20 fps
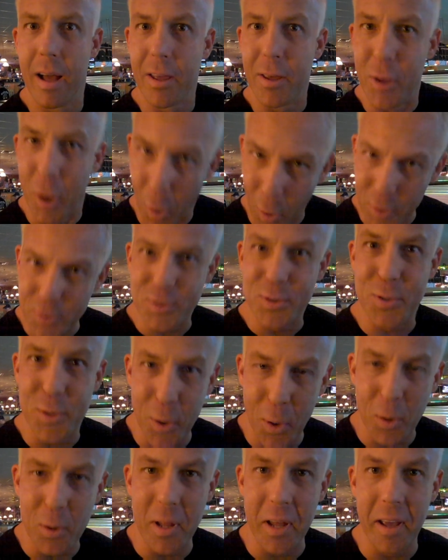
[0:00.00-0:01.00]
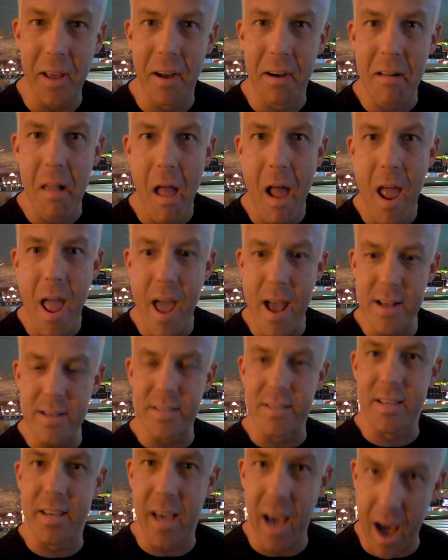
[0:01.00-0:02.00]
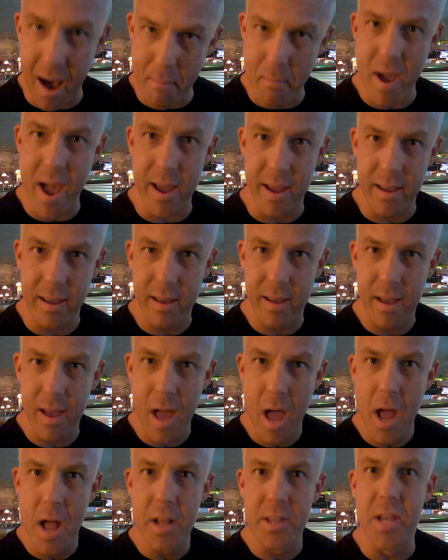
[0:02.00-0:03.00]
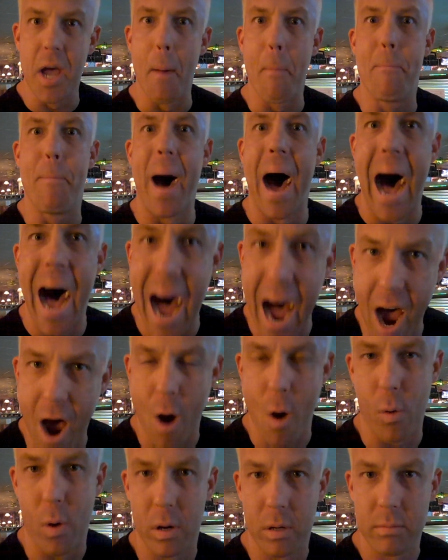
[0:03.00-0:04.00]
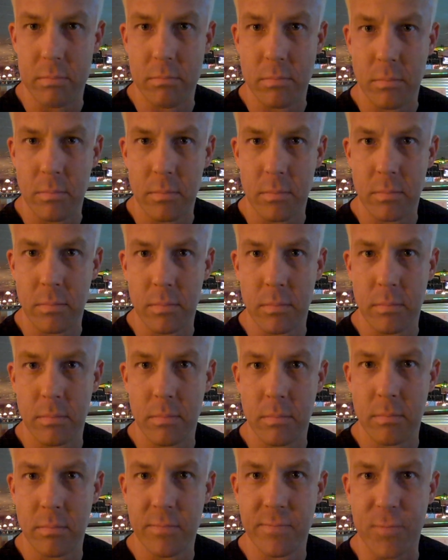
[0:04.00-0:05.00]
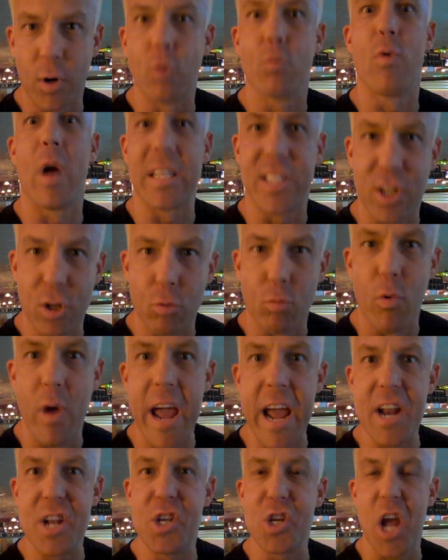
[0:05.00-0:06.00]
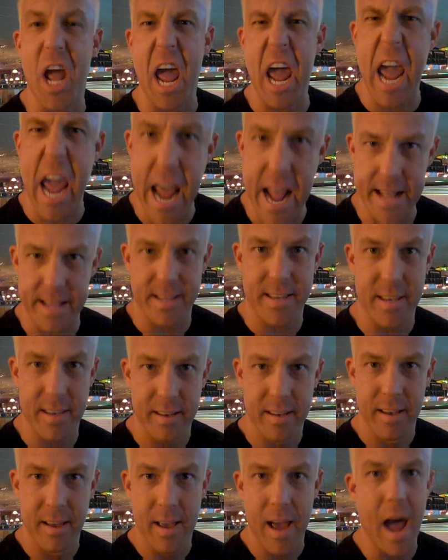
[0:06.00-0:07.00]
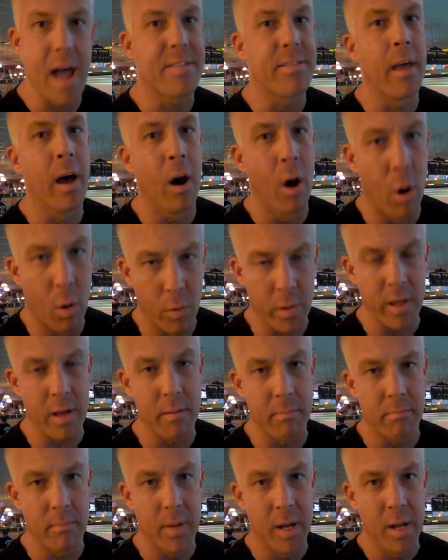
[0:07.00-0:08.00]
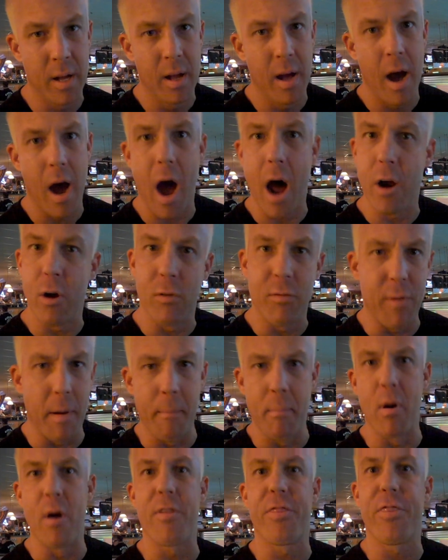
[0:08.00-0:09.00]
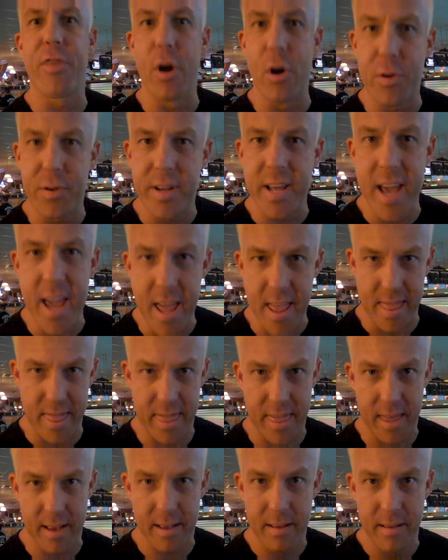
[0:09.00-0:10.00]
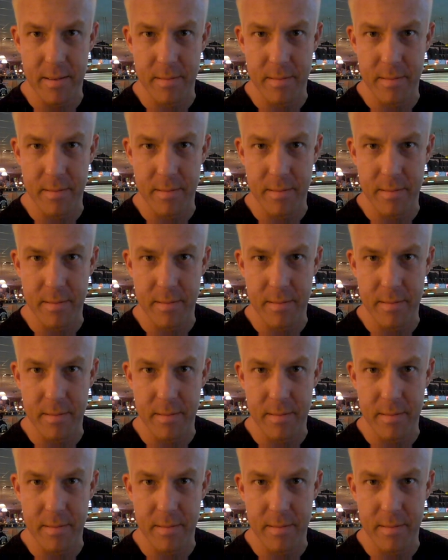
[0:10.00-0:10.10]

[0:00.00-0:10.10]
Yours truly is coming to POW for Wrestle Rage 8 at the Odeum on November 13th.